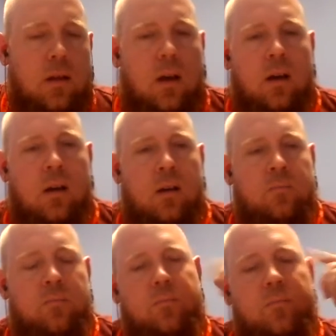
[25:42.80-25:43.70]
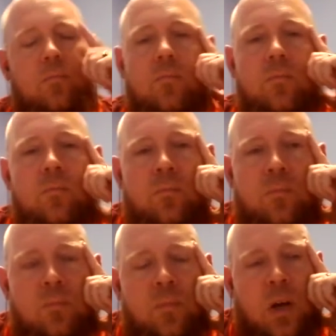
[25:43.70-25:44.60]
Um,
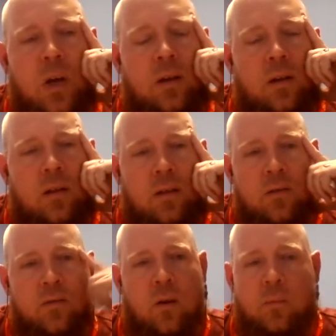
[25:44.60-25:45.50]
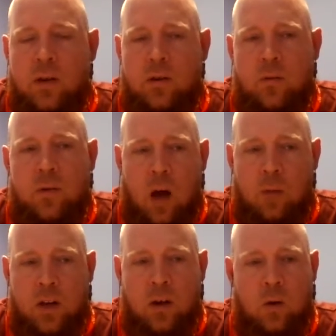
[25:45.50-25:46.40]
but so I'm gonna do
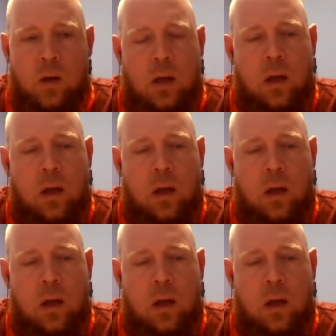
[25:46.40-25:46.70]
Domino.